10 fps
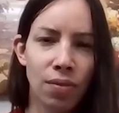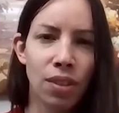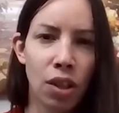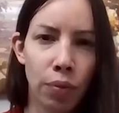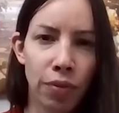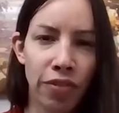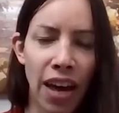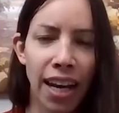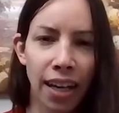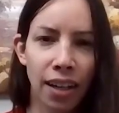you know,
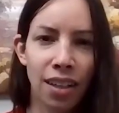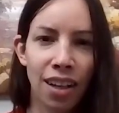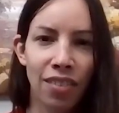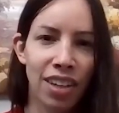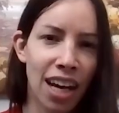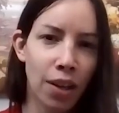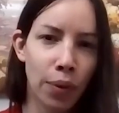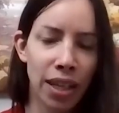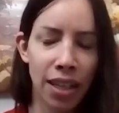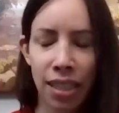vetting of an equity.
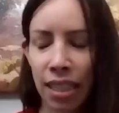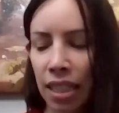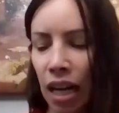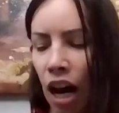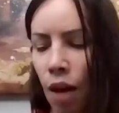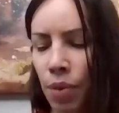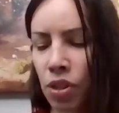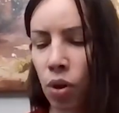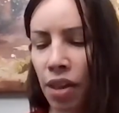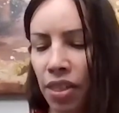And
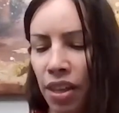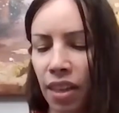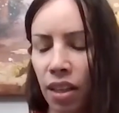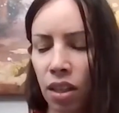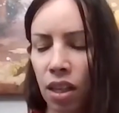so I think that